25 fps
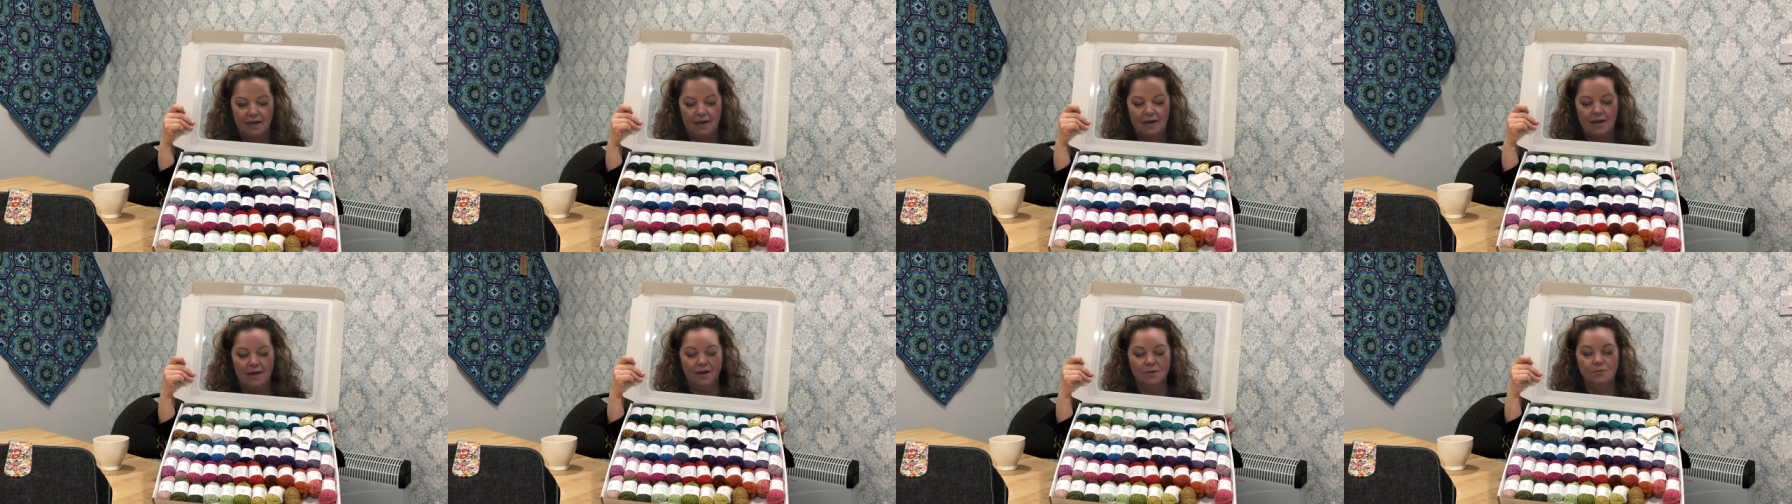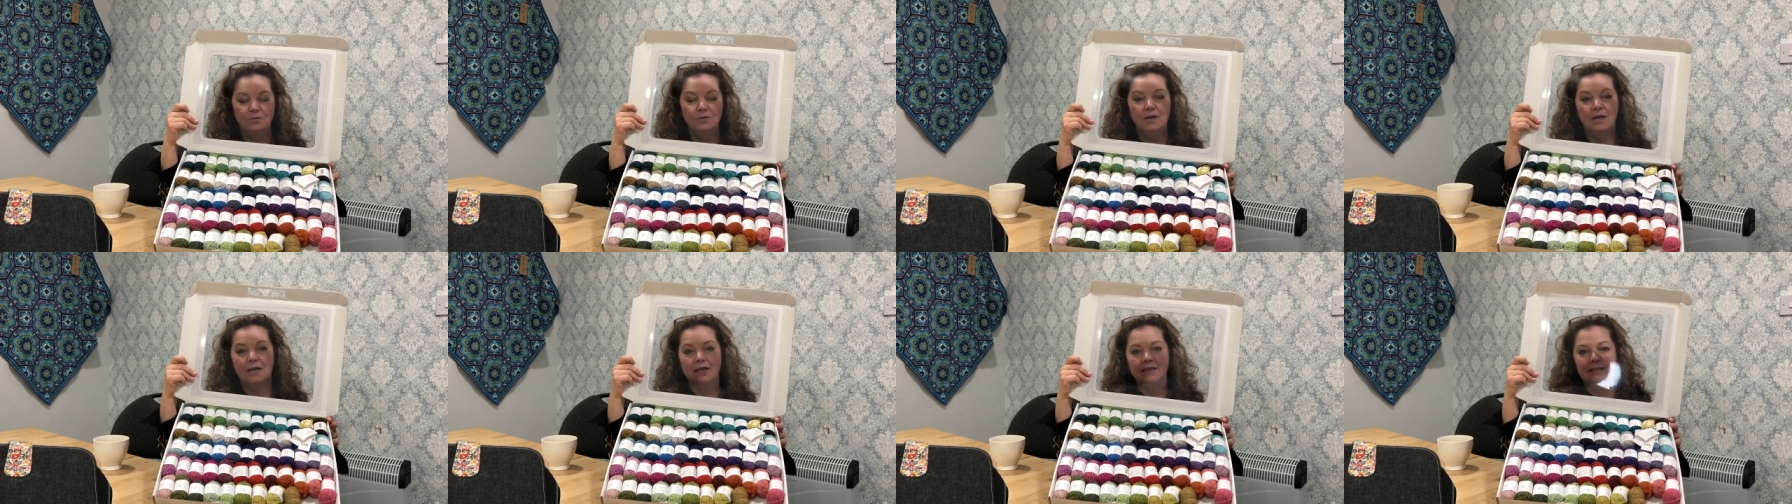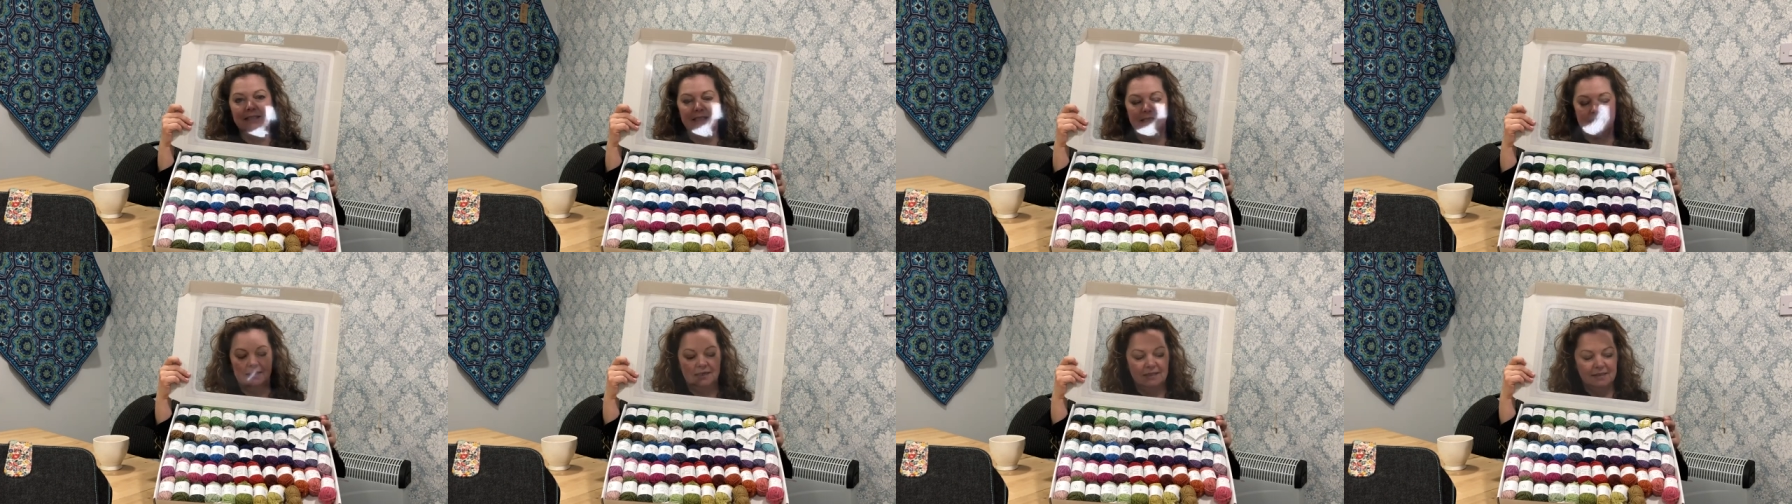How
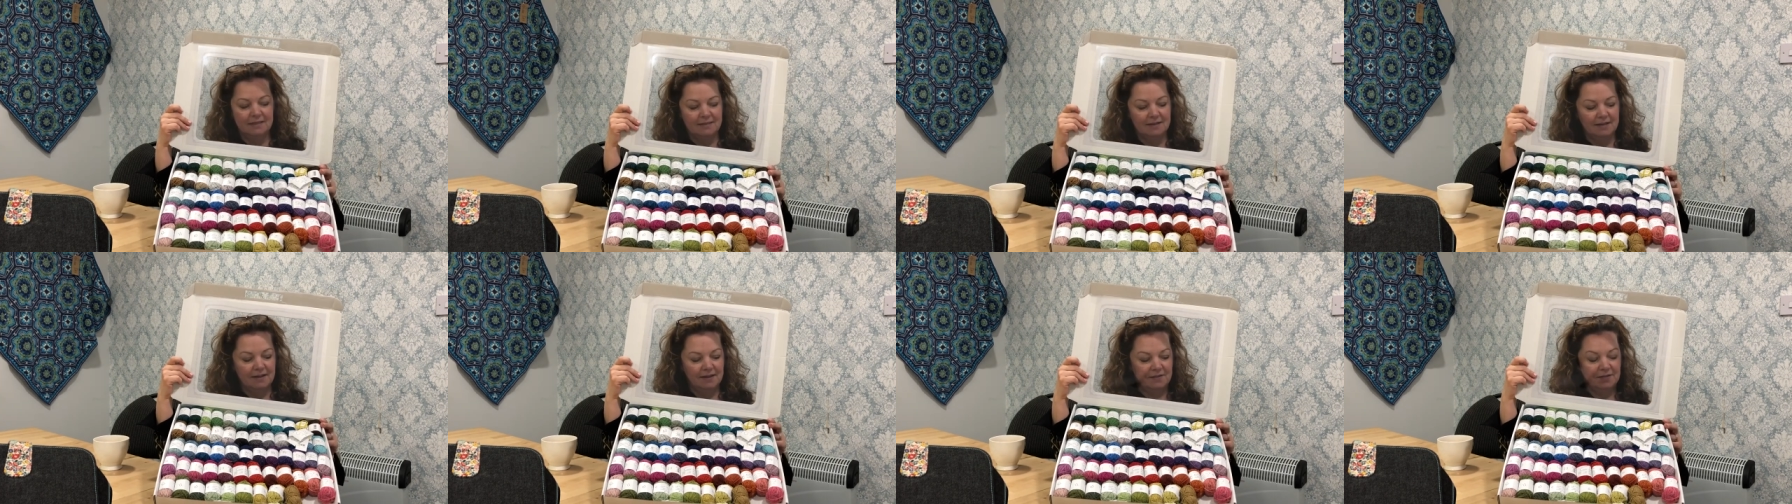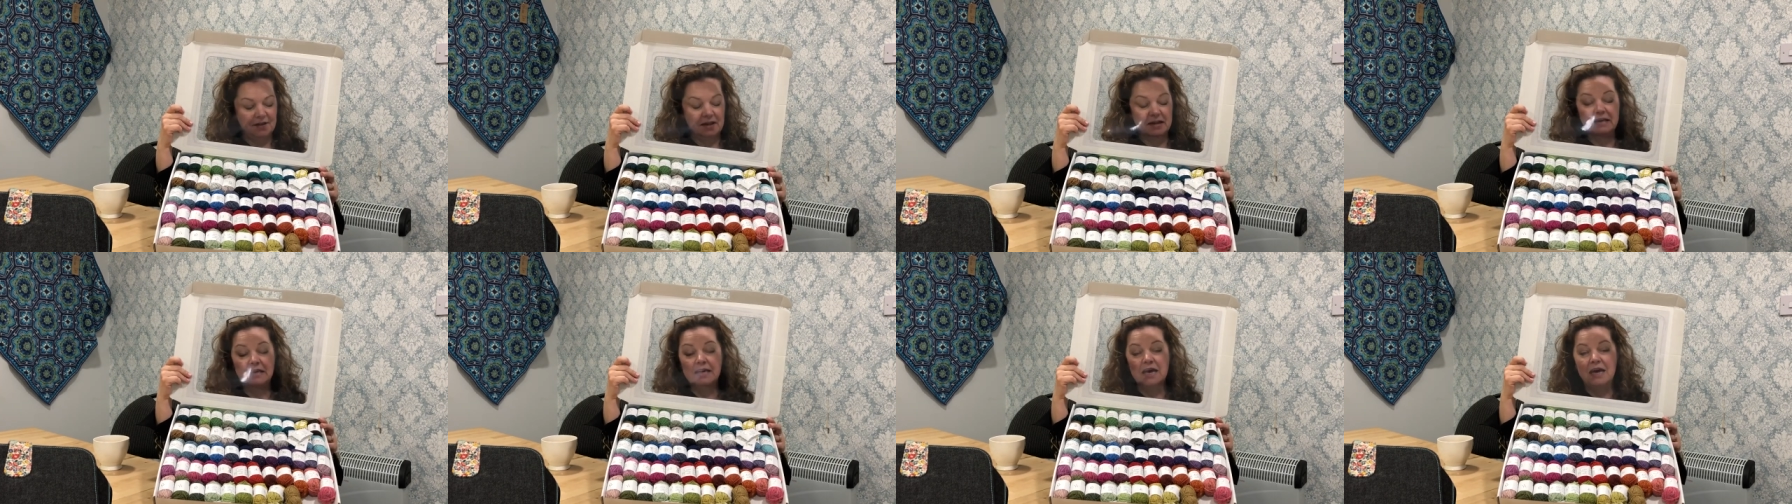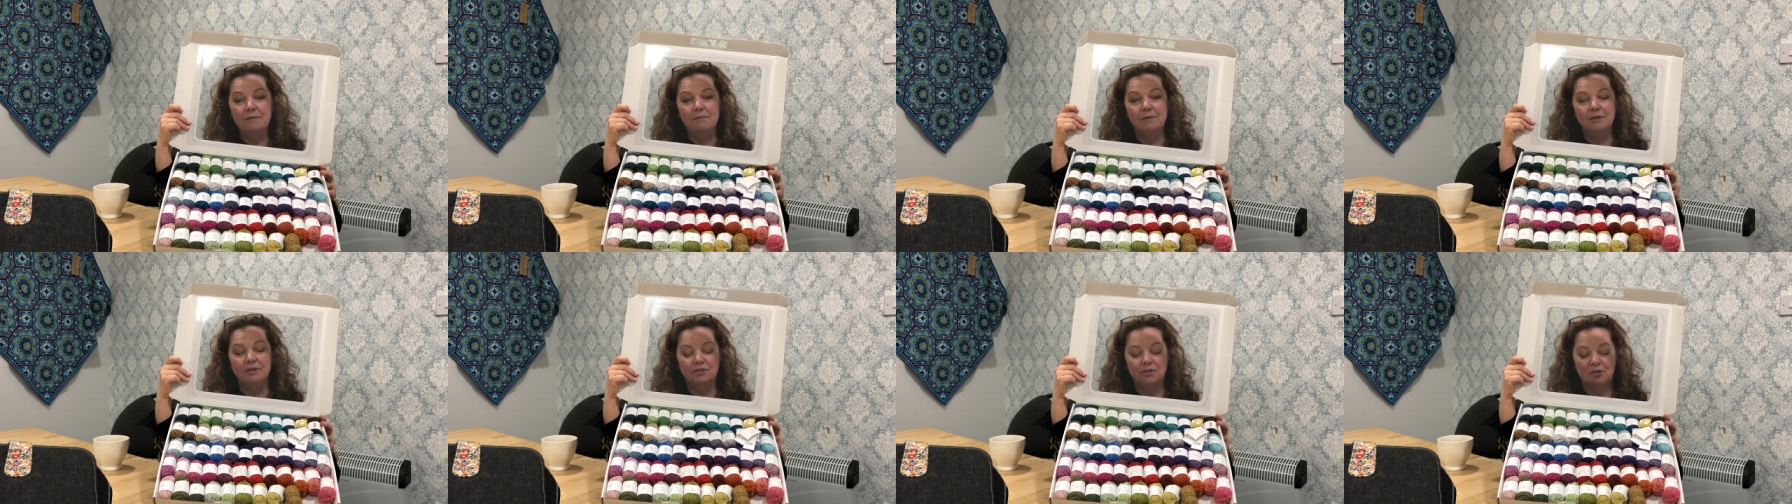nice is that? They
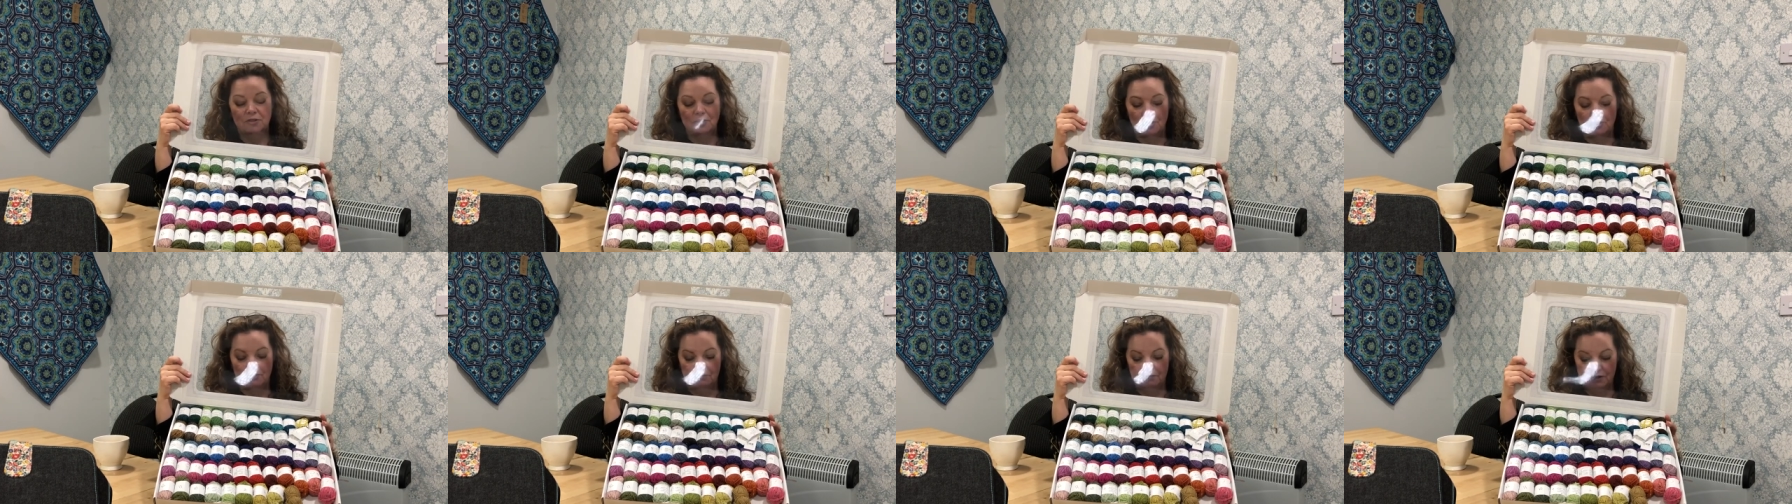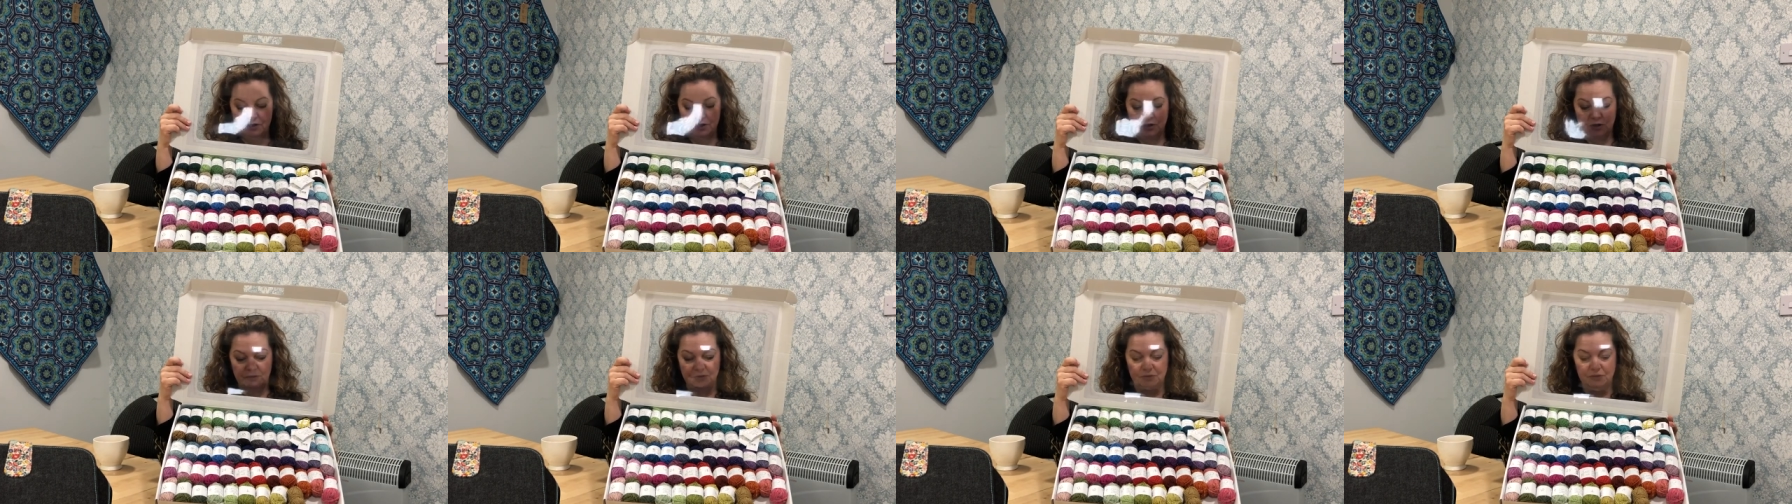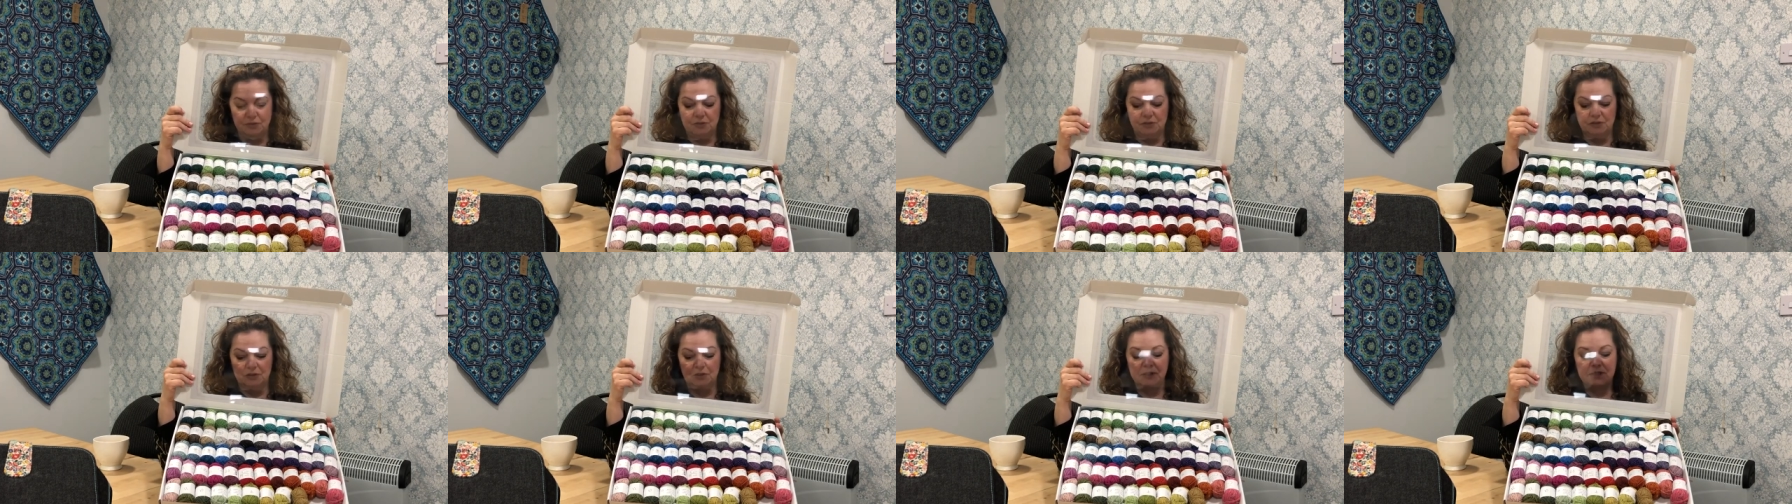came into the office on
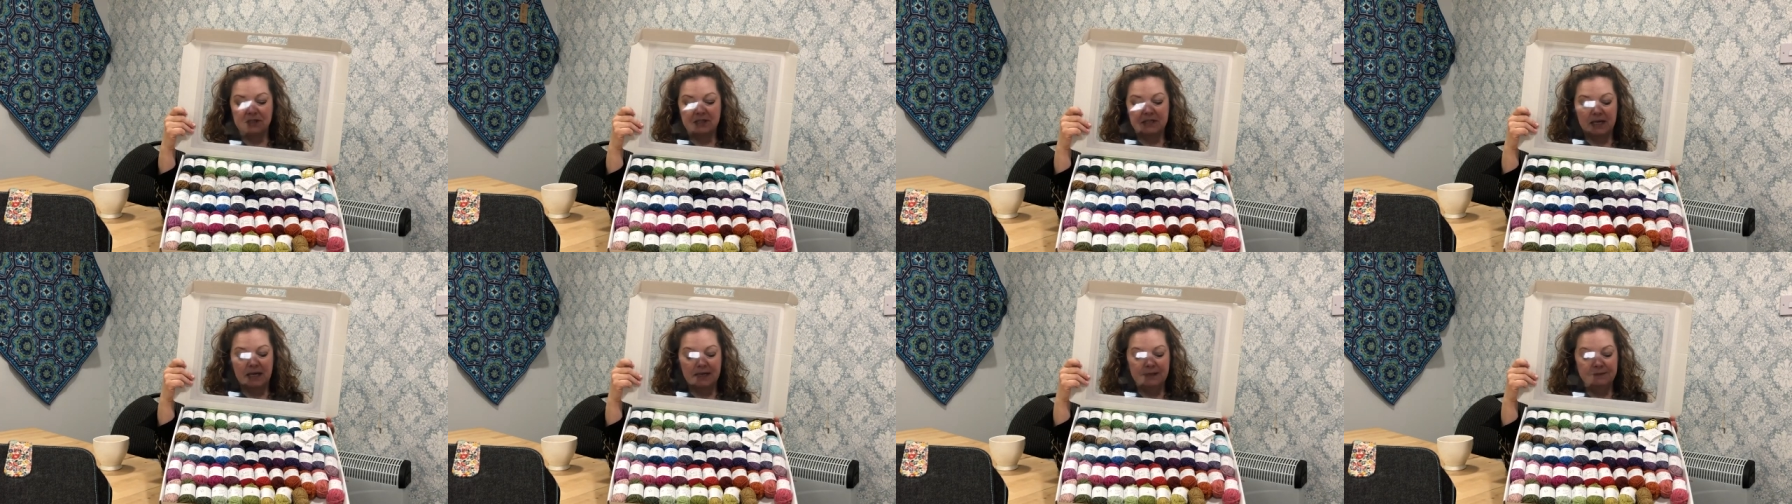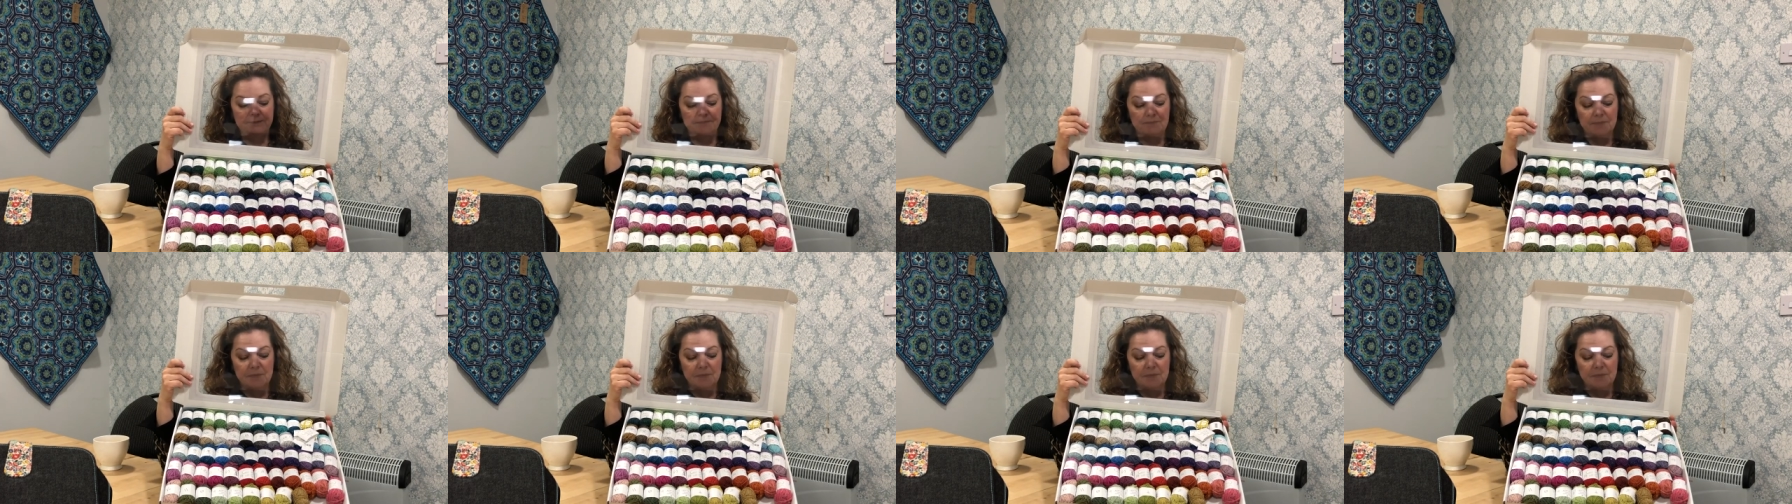Thursday